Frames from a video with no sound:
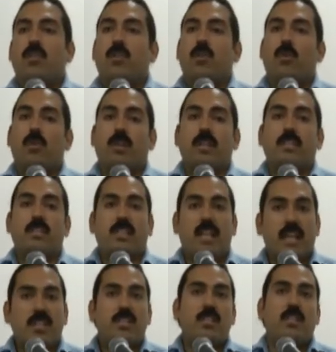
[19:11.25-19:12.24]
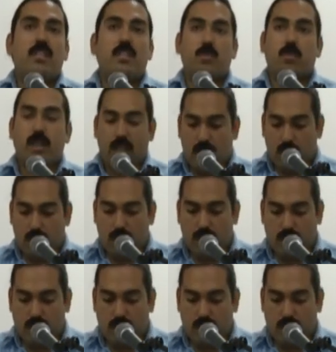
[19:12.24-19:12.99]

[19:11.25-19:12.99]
the organization is what